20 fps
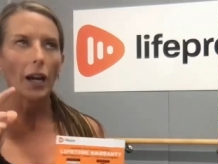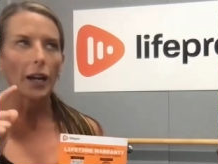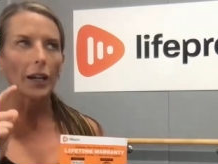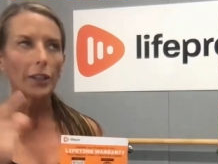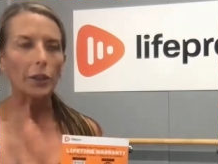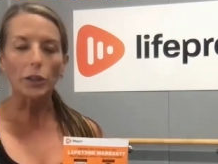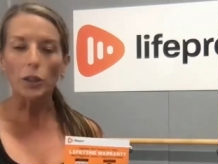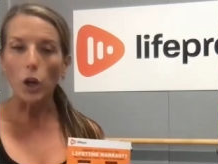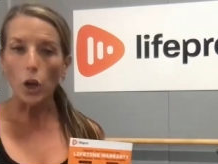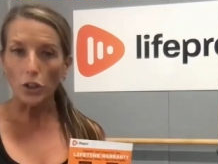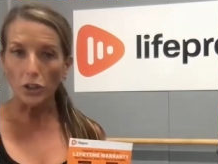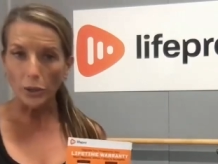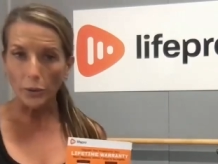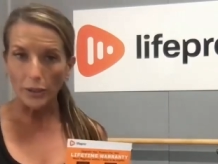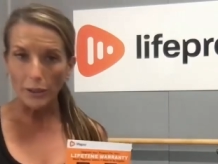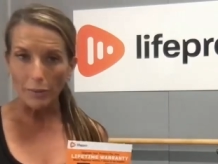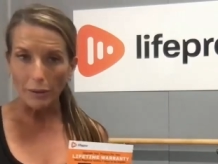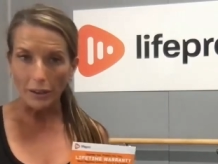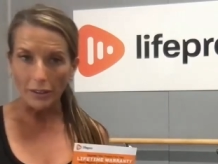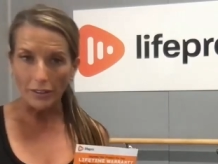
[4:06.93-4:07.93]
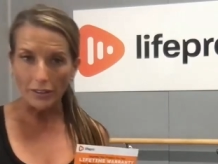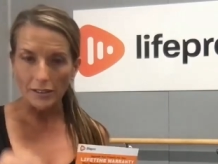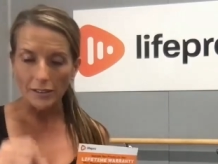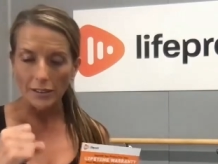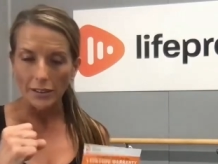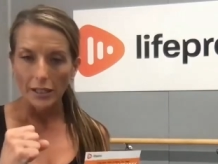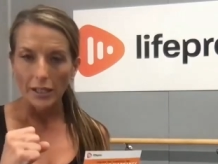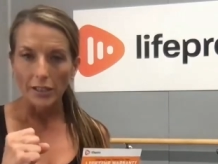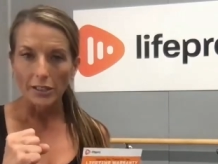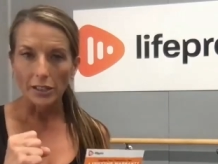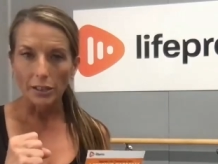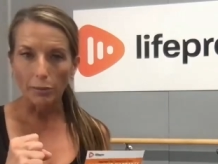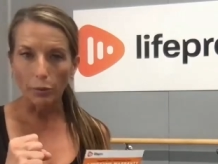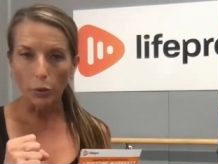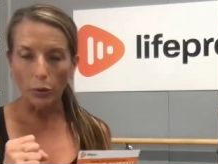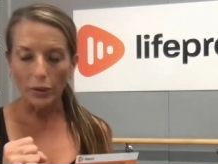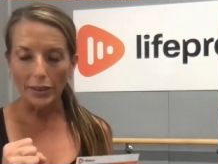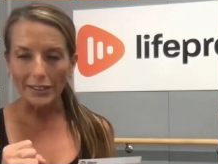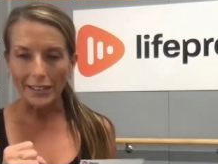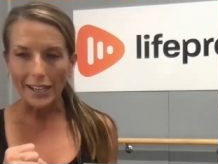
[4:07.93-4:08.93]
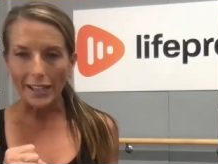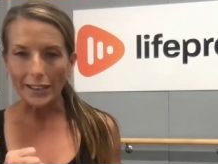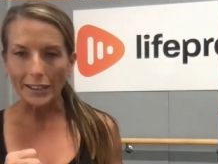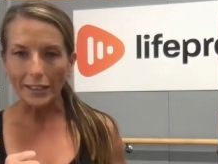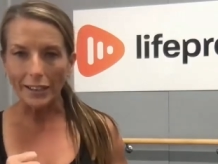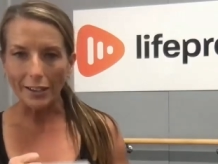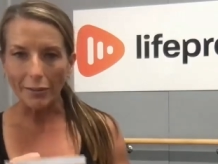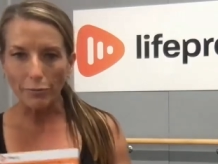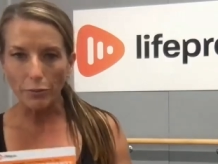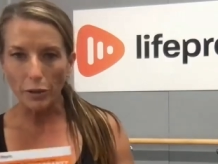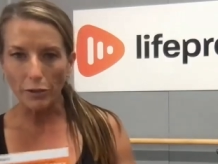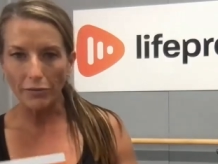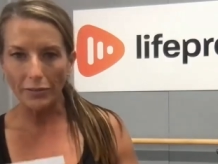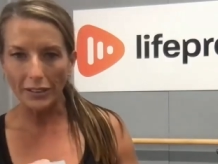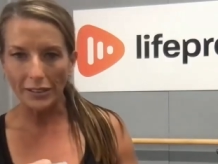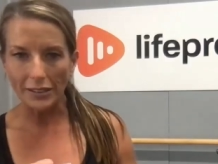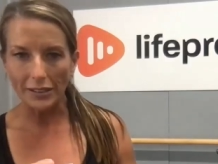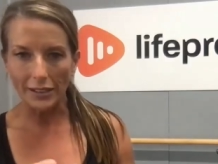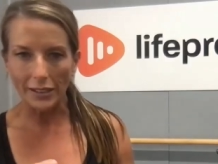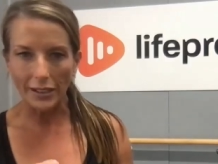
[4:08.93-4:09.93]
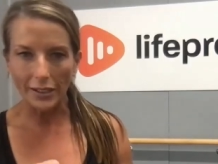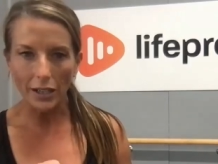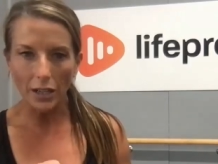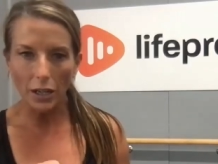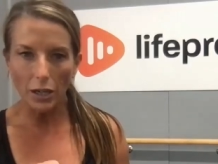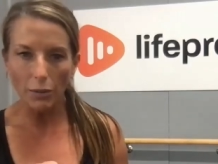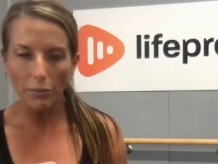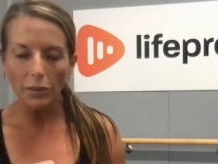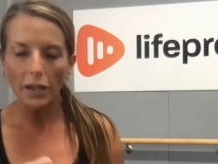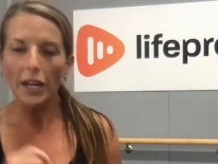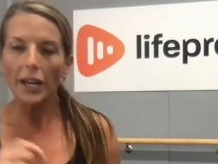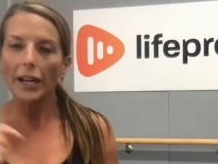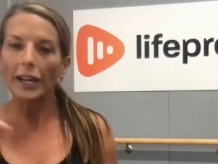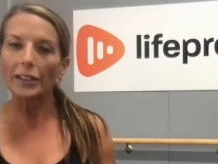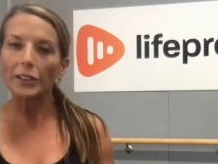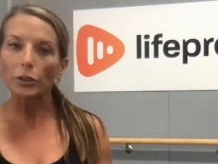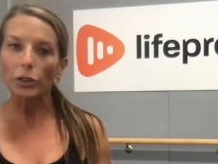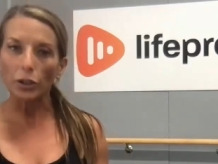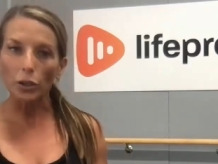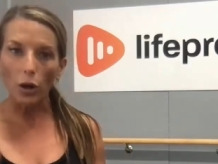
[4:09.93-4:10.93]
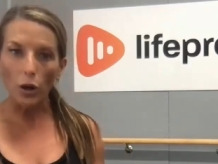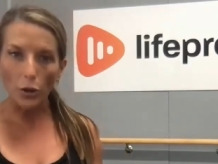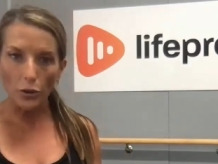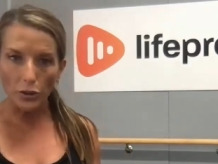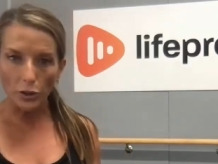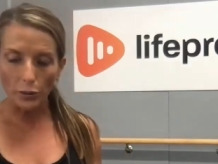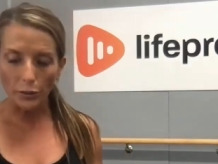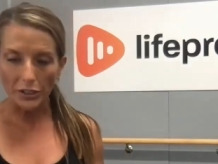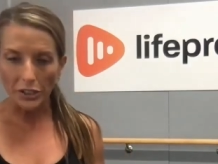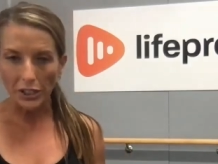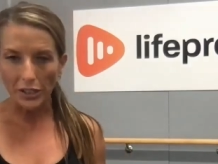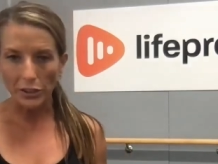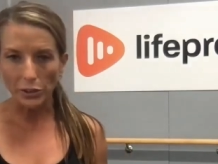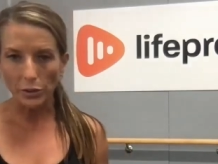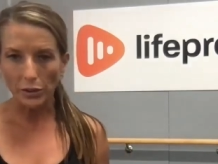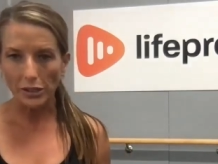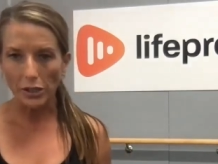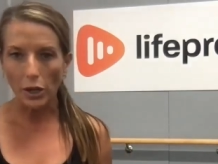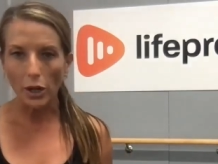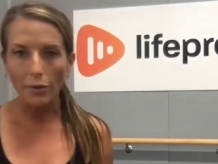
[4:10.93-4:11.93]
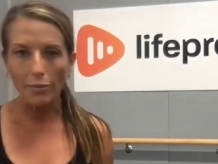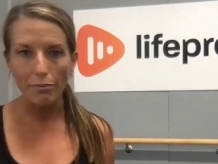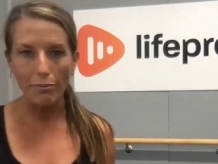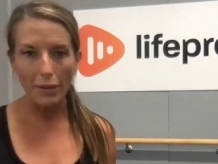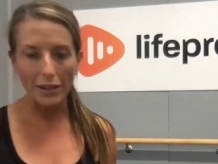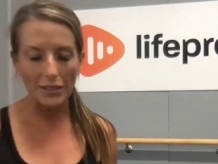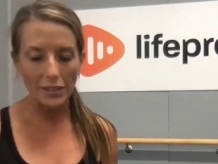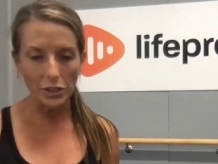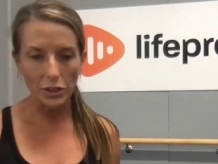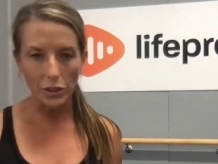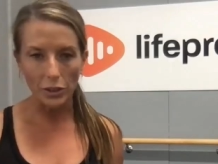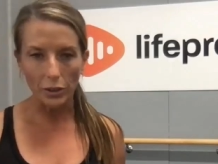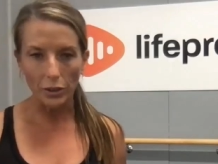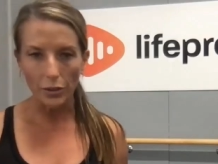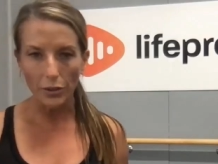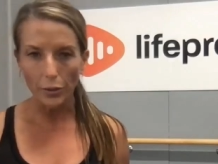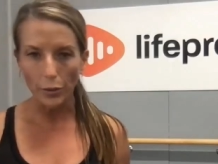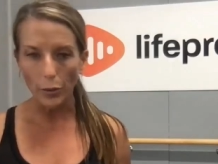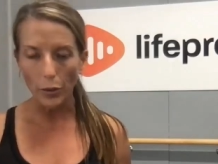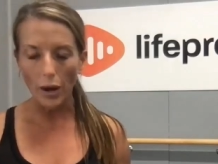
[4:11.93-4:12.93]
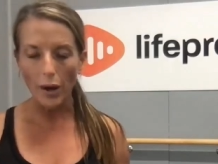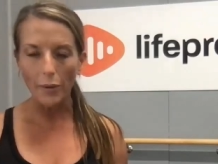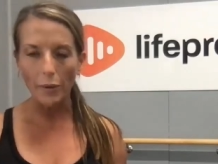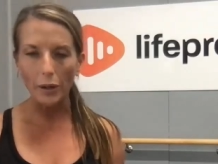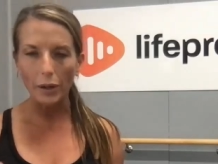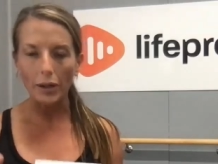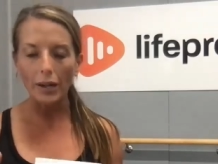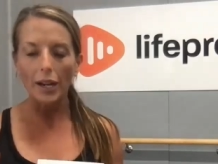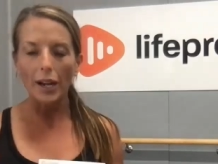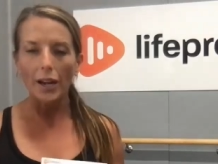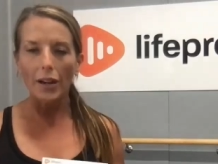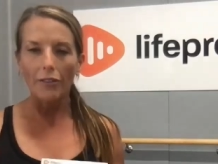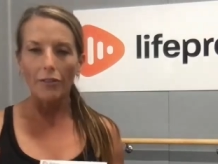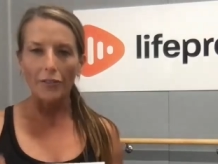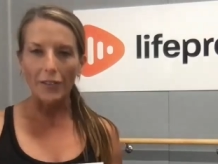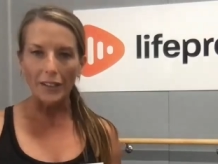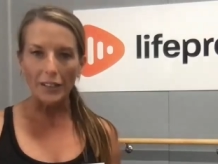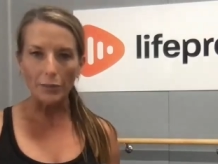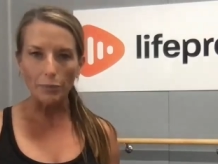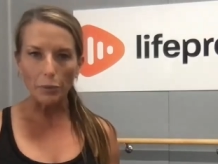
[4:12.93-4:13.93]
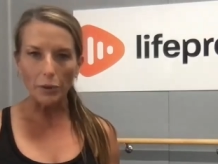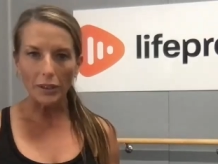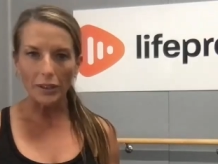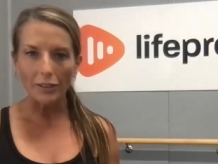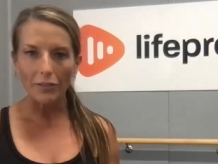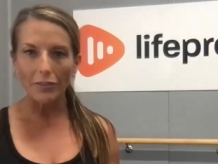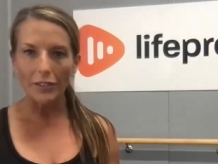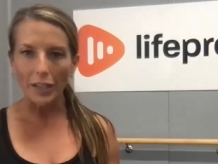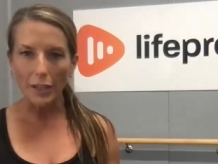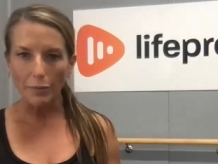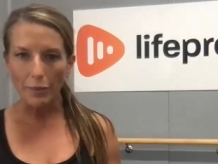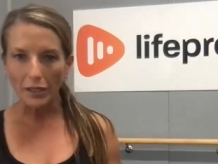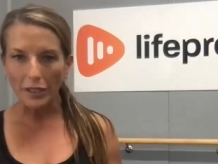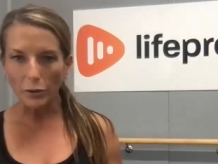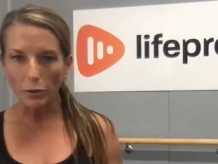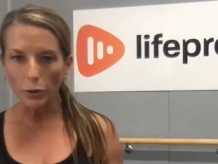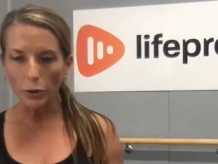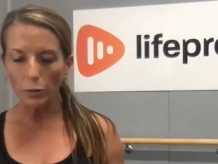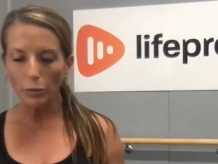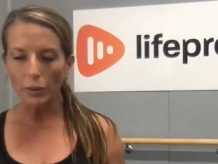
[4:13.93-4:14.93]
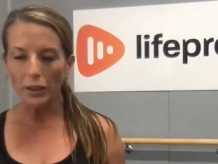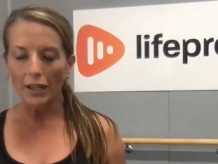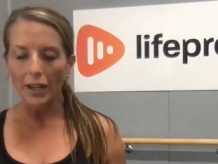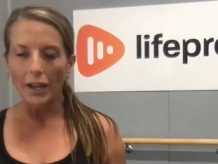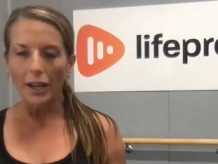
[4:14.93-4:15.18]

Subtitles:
You can also email us, support@lifeprofitness.com, and you can also reach out to us on Messenger through our Facebook VIP group,